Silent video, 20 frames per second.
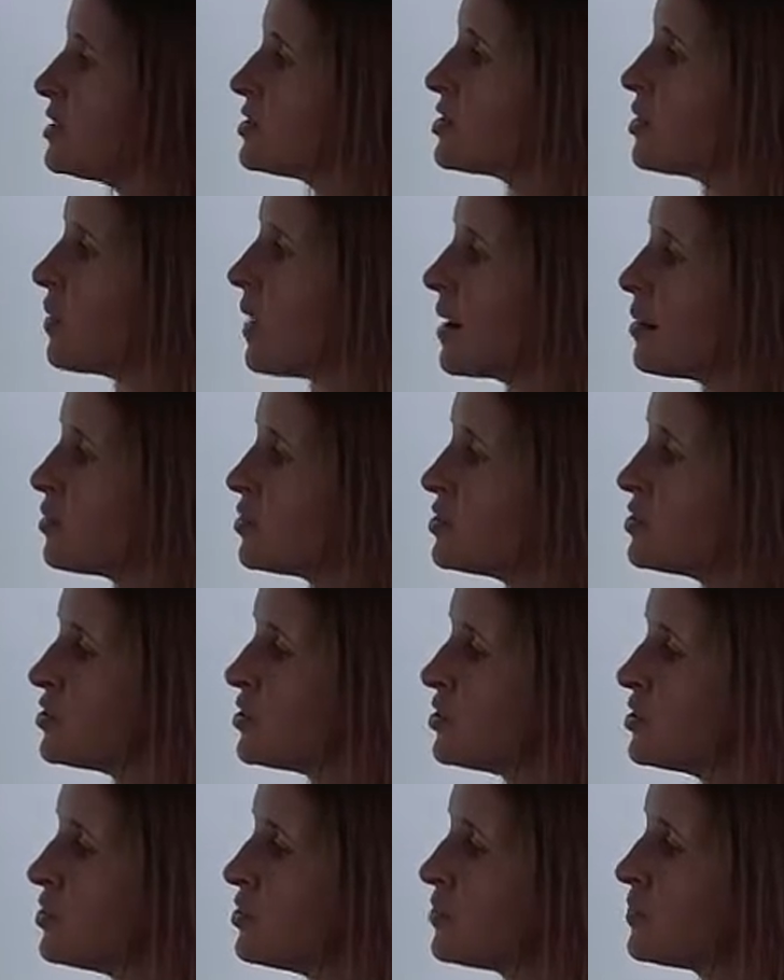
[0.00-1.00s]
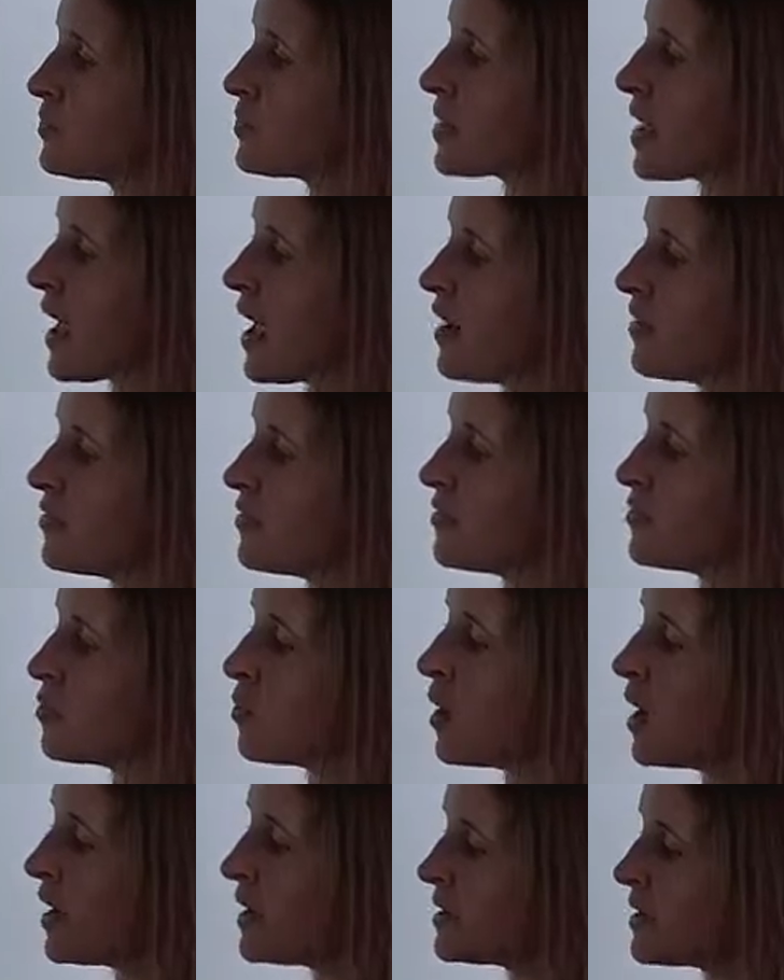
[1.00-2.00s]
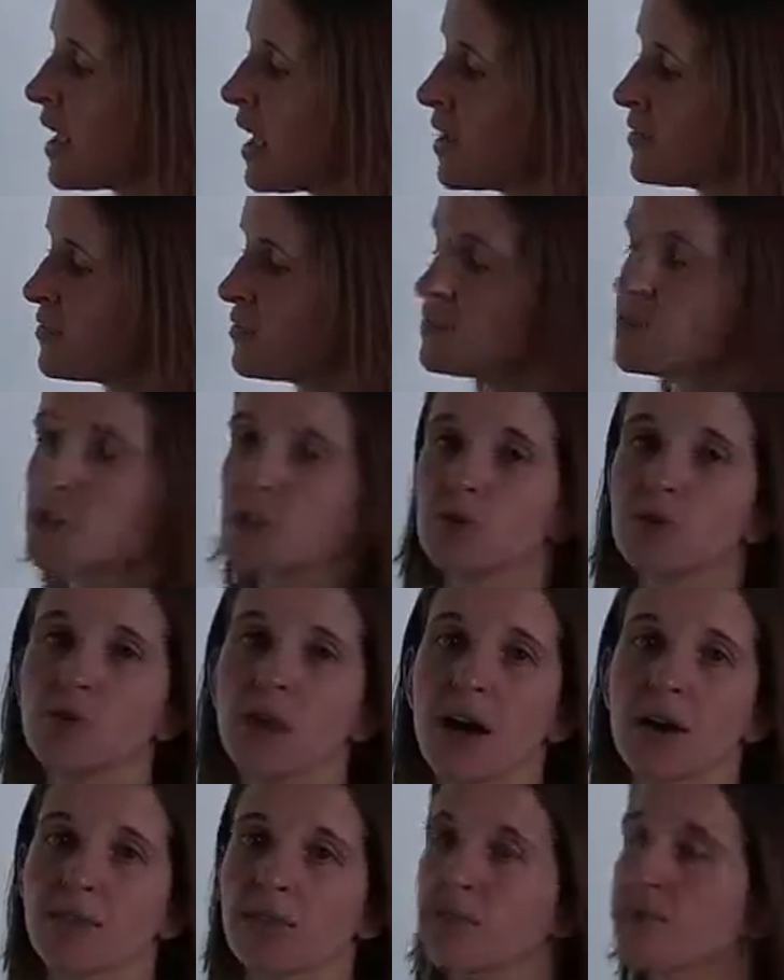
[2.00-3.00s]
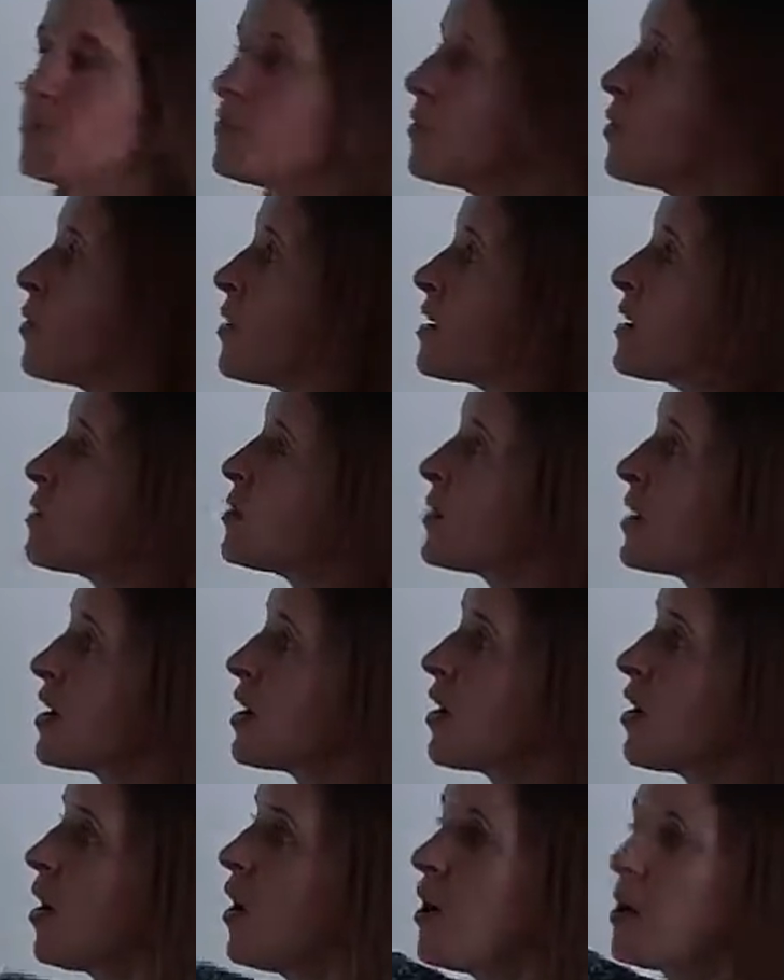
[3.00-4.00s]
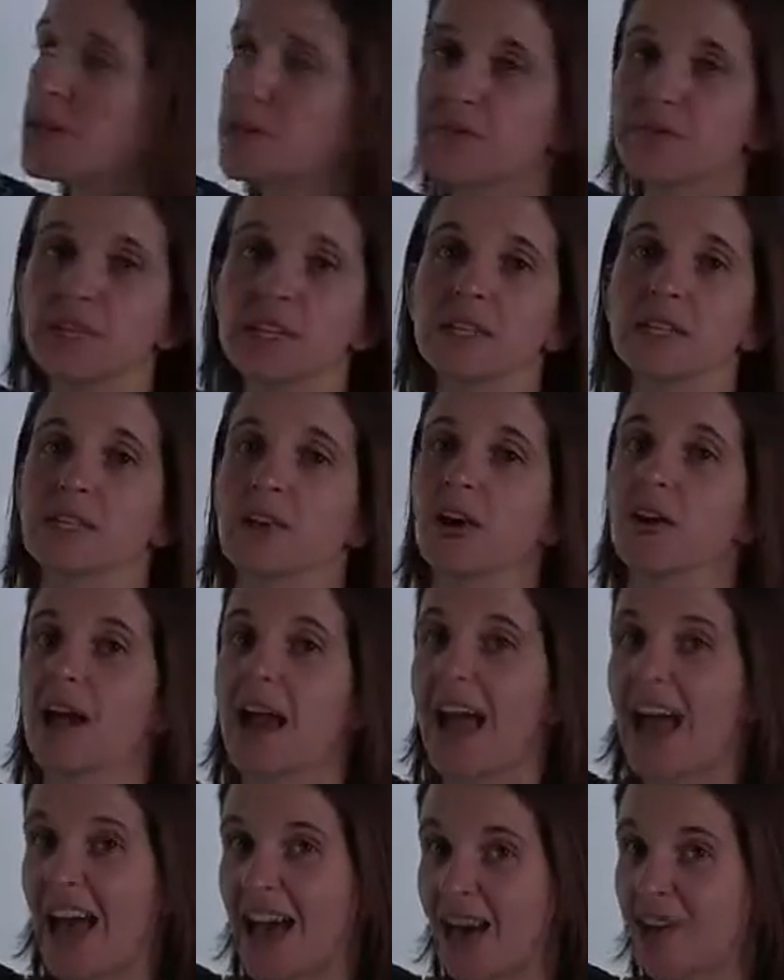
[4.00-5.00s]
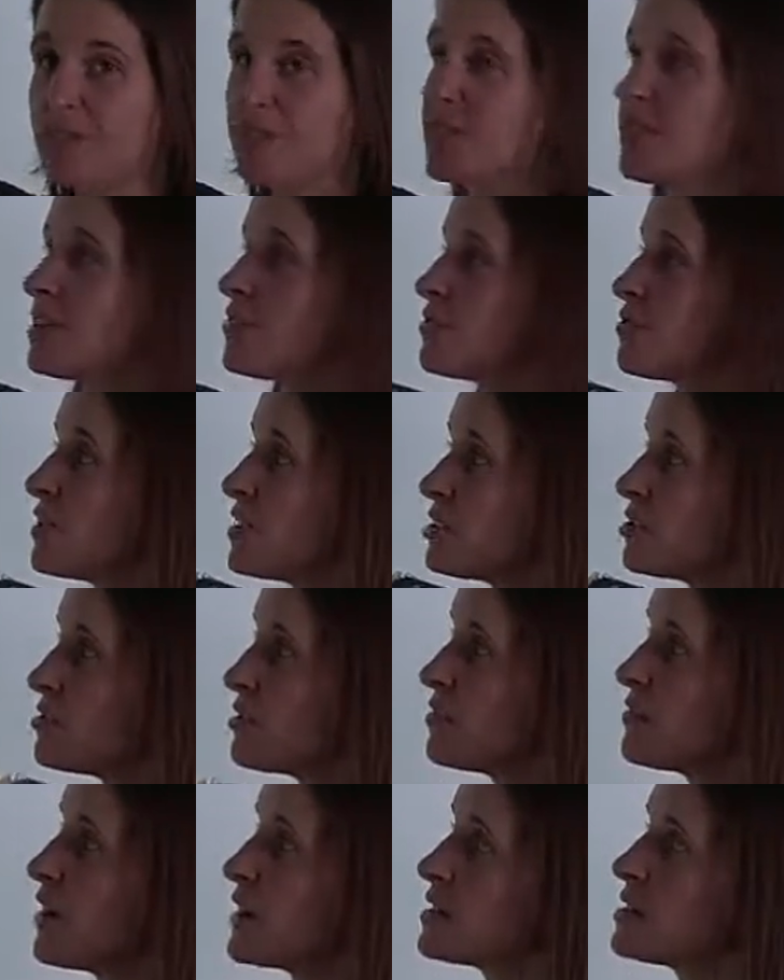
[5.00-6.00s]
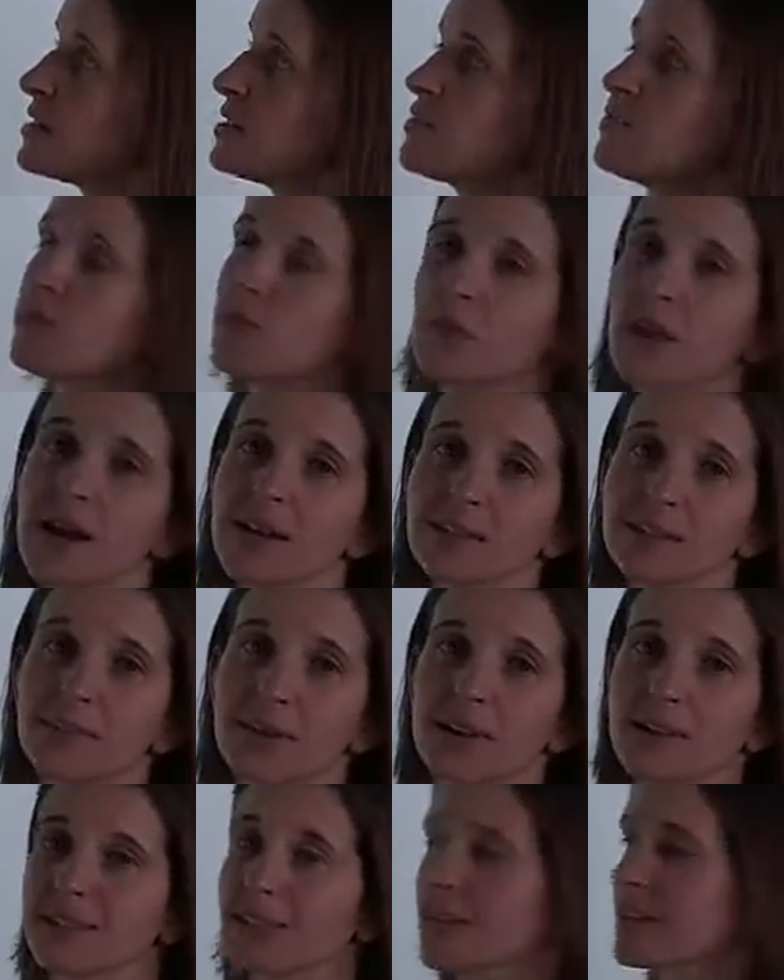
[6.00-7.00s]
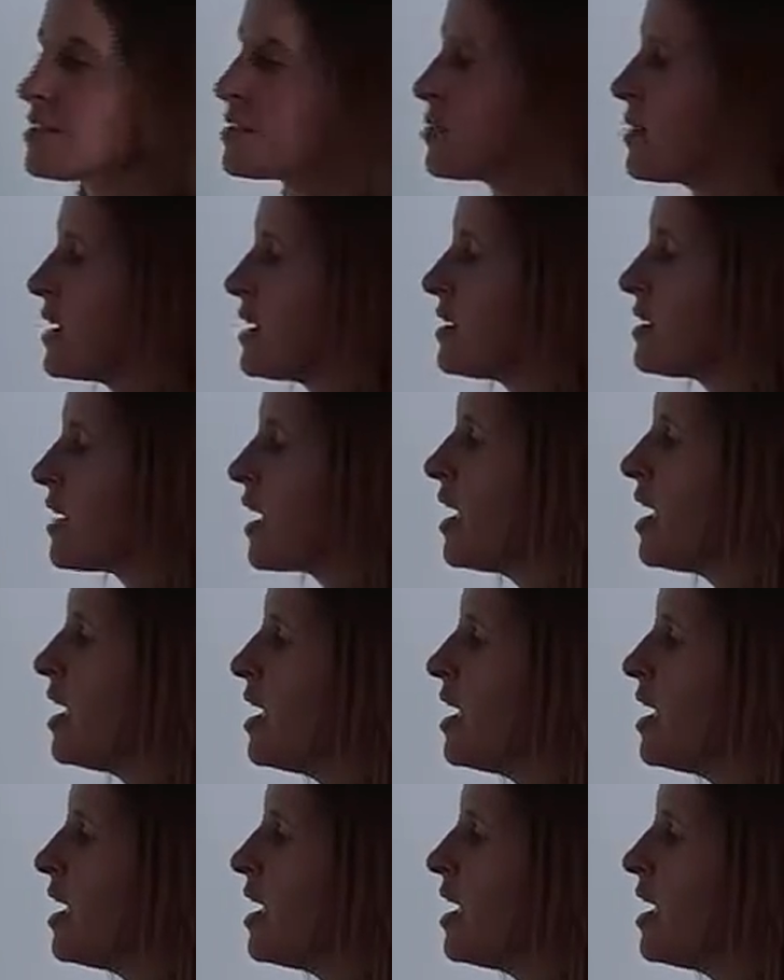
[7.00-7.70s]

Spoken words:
So I will do f of 1, f of 2, f of 4, where all of these are f, the original function, 4x minus x squared.